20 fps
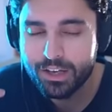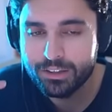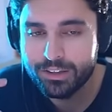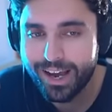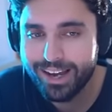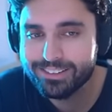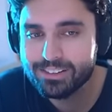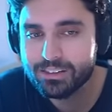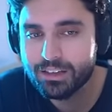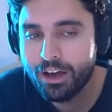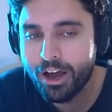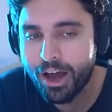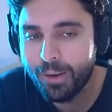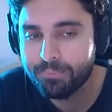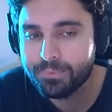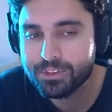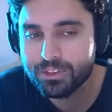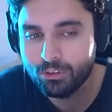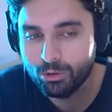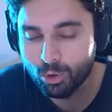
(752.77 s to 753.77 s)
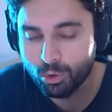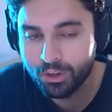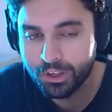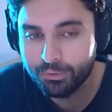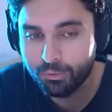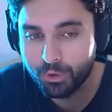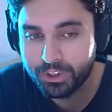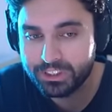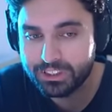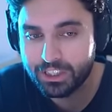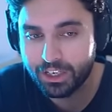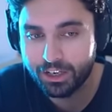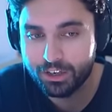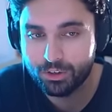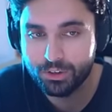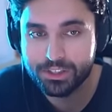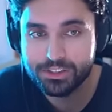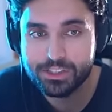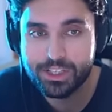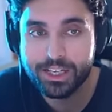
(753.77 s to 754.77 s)
That's absolutely
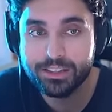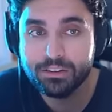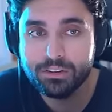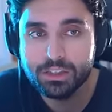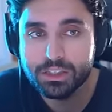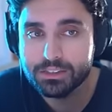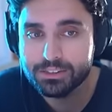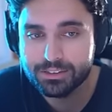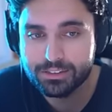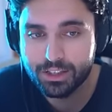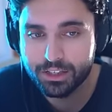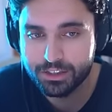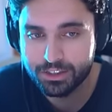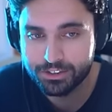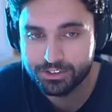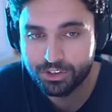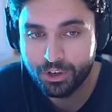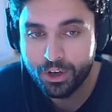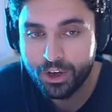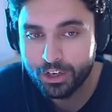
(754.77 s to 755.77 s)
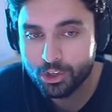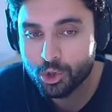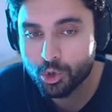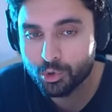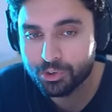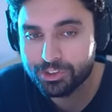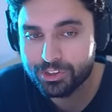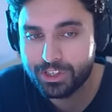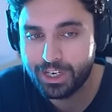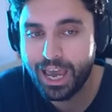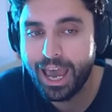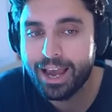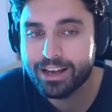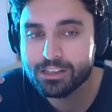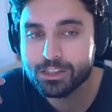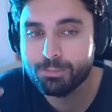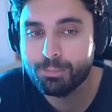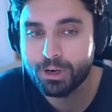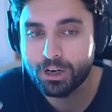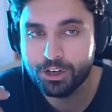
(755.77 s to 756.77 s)
ridiculous that these suckers use
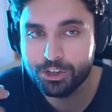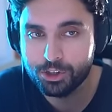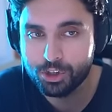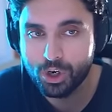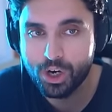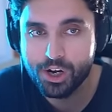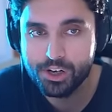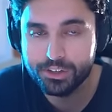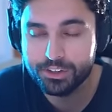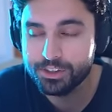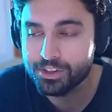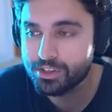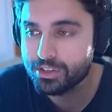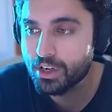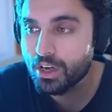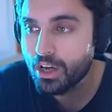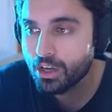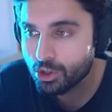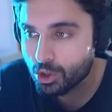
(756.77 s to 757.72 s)
taxpayer dollars